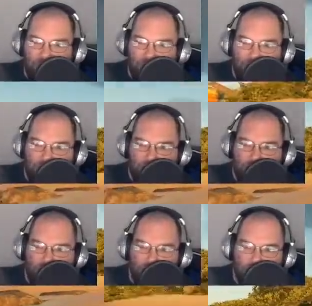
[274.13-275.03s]

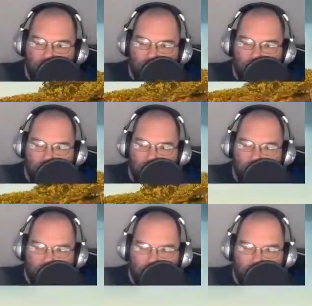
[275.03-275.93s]

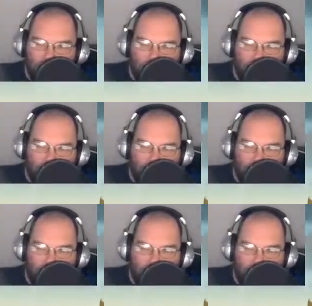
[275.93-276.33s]
(no one is talking)